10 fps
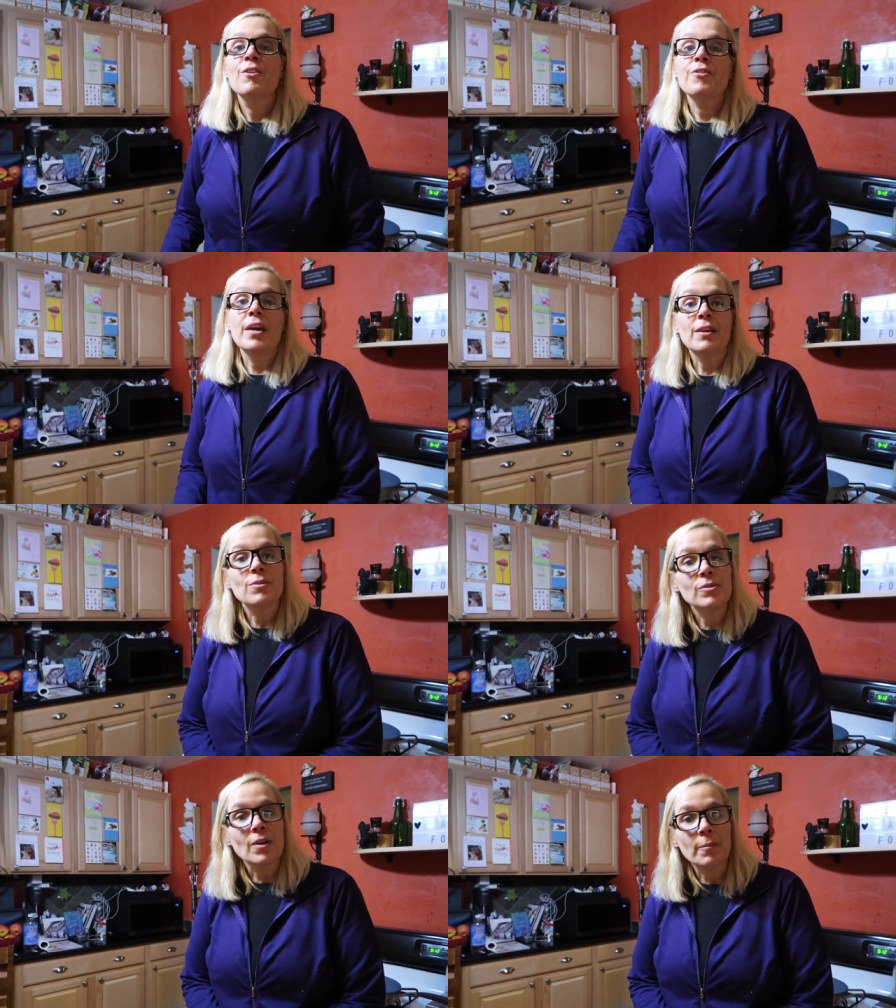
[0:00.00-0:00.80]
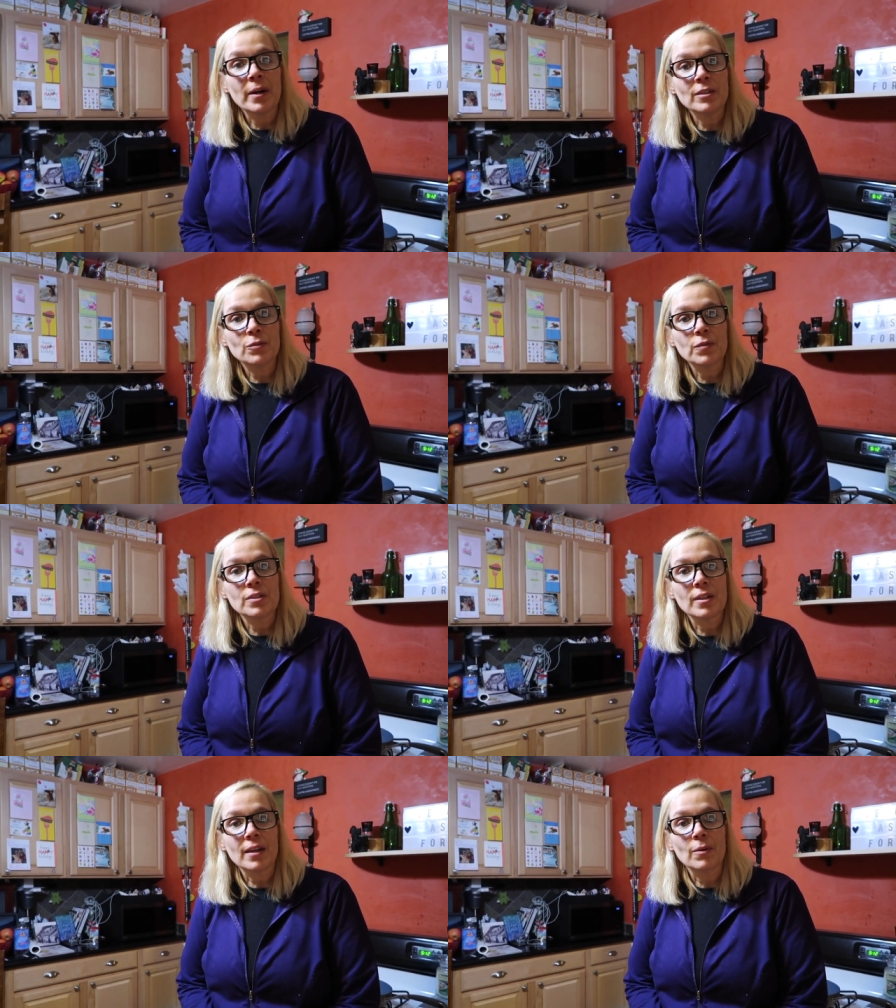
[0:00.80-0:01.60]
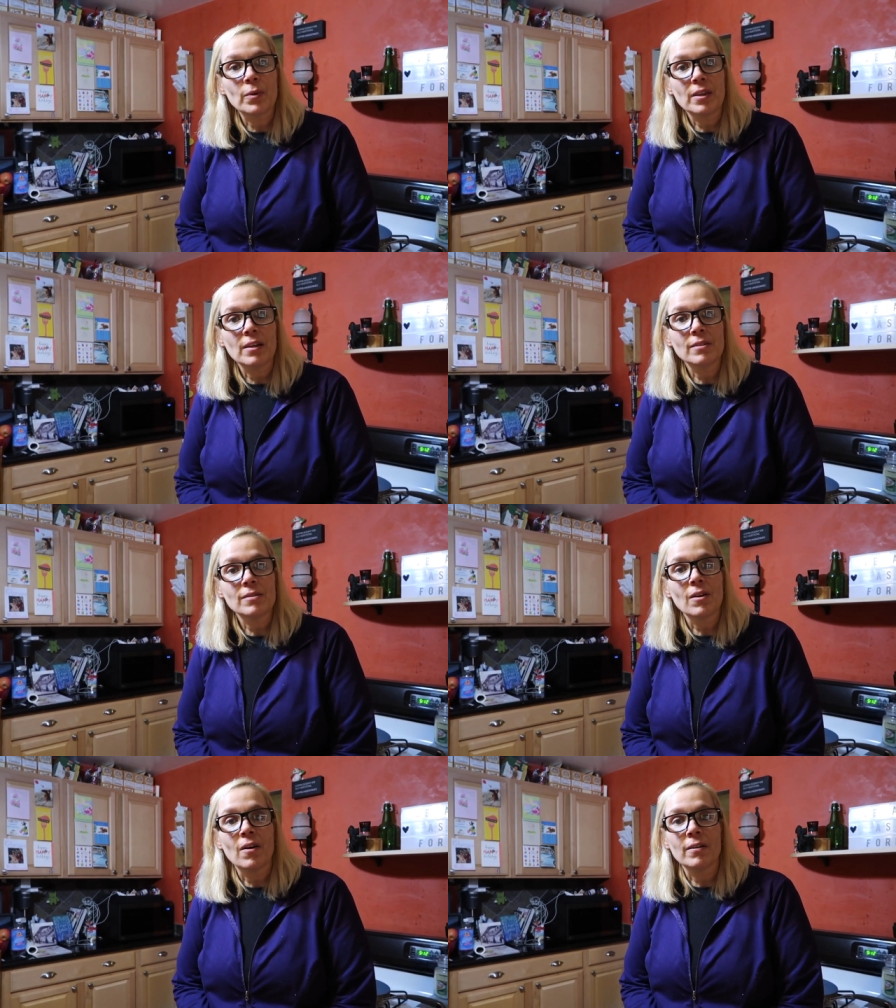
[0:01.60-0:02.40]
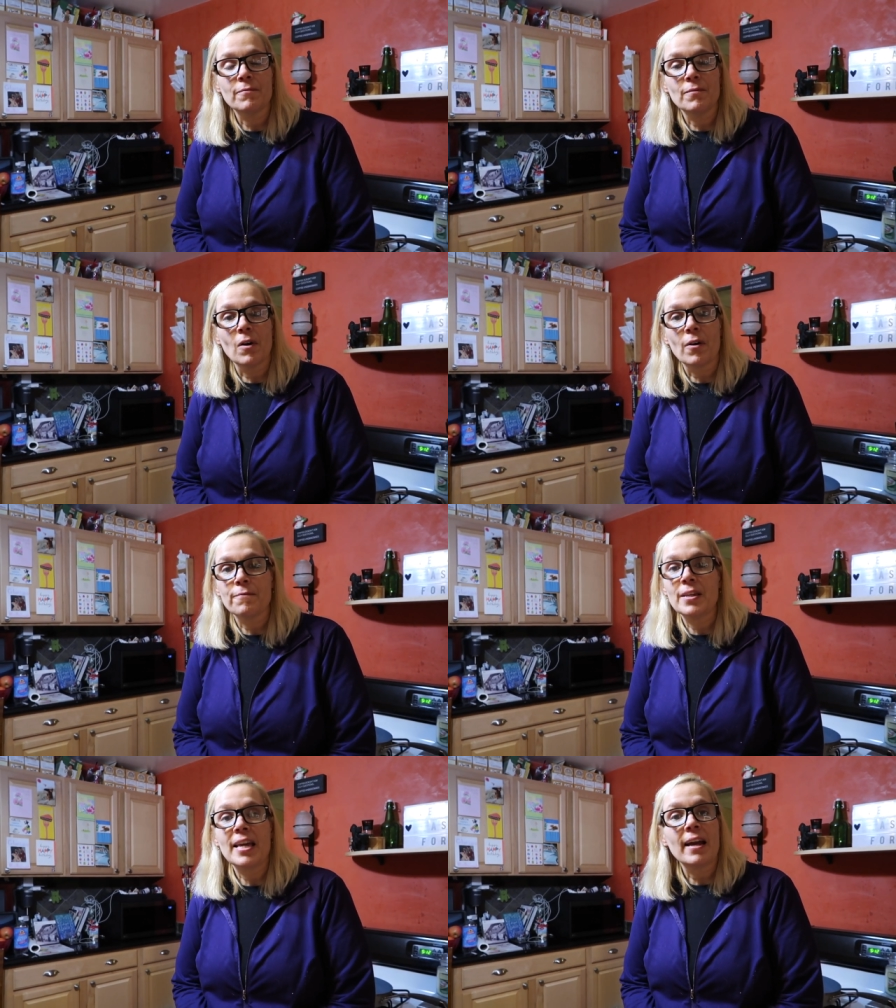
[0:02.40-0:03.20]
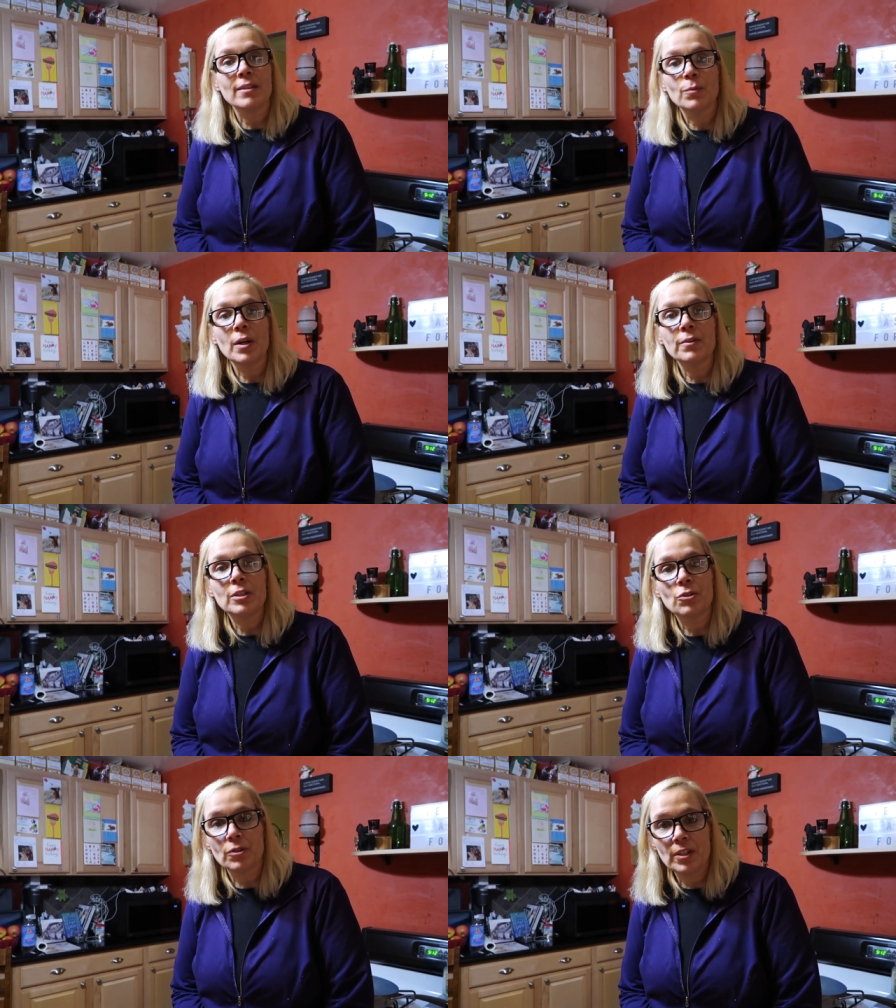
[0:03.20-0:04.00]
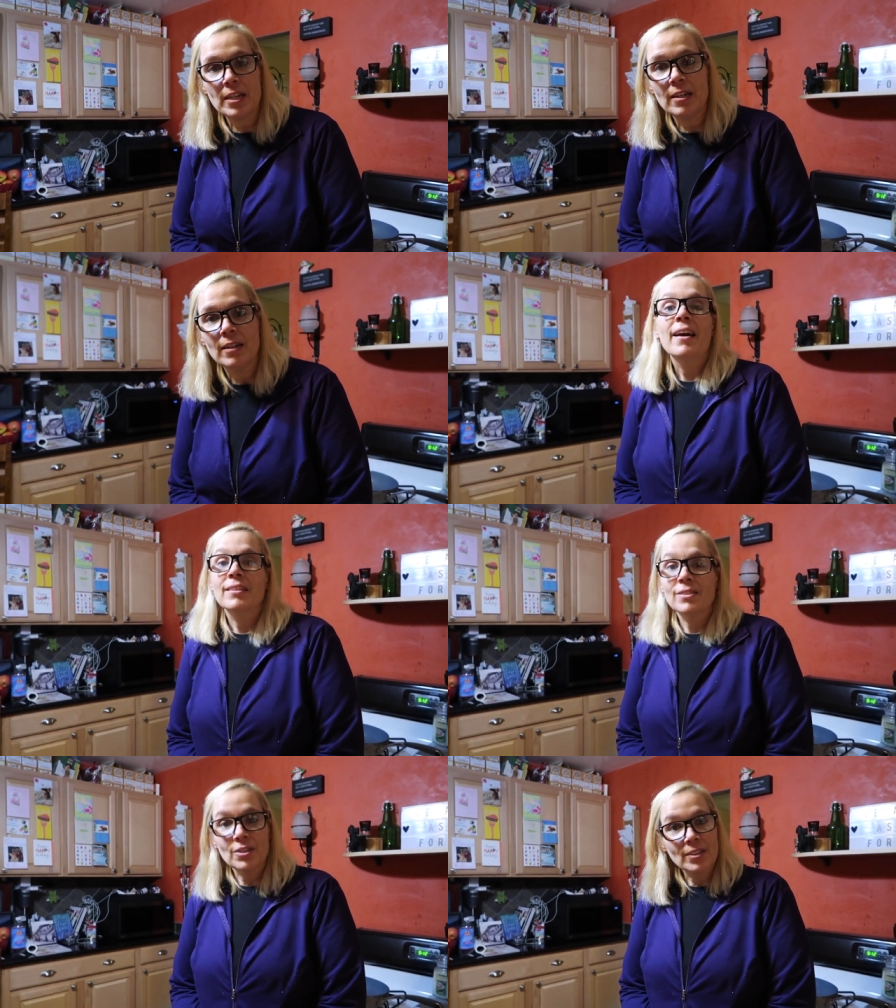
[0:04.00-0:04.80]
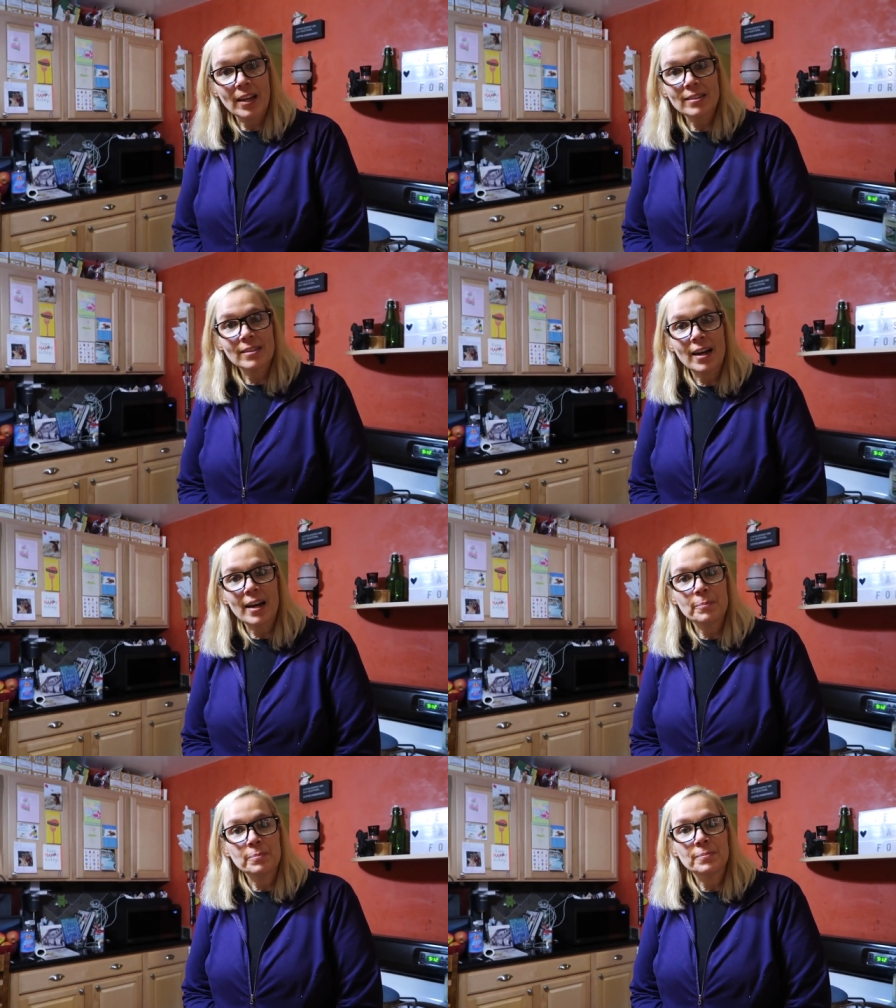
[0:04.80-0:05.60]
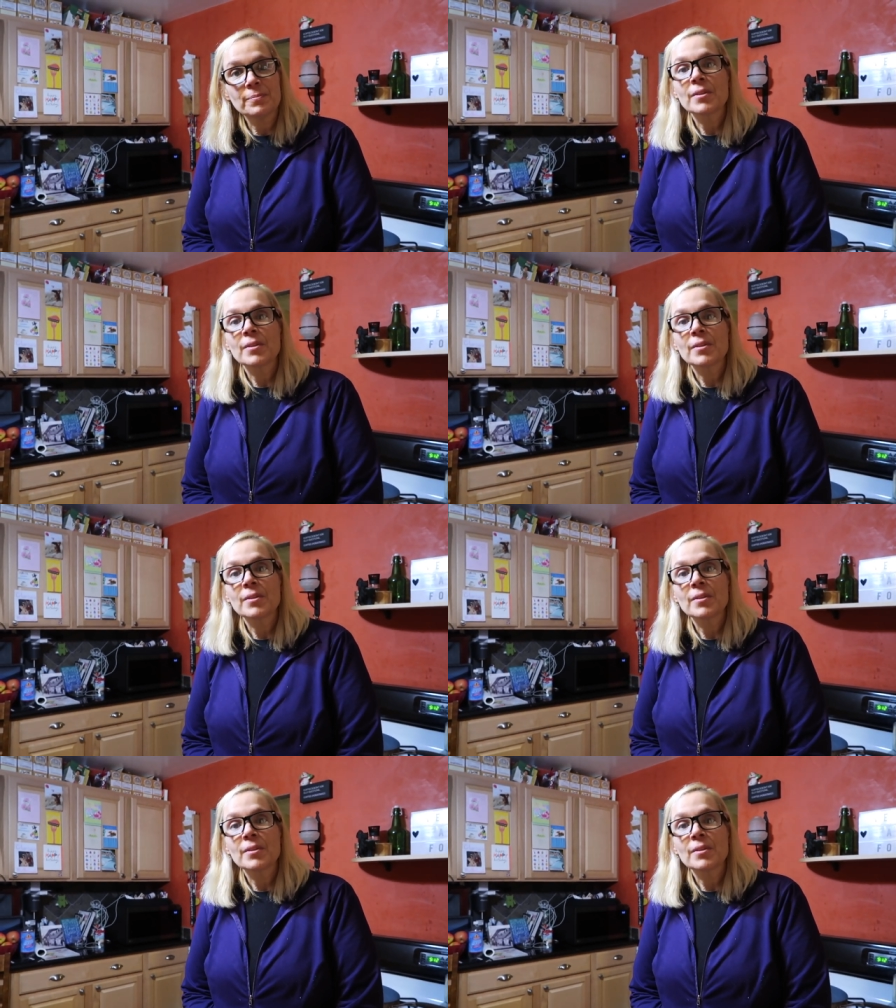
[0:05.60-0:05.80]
Thank you so much for sticking with us on our Veganuary journey. And until next time,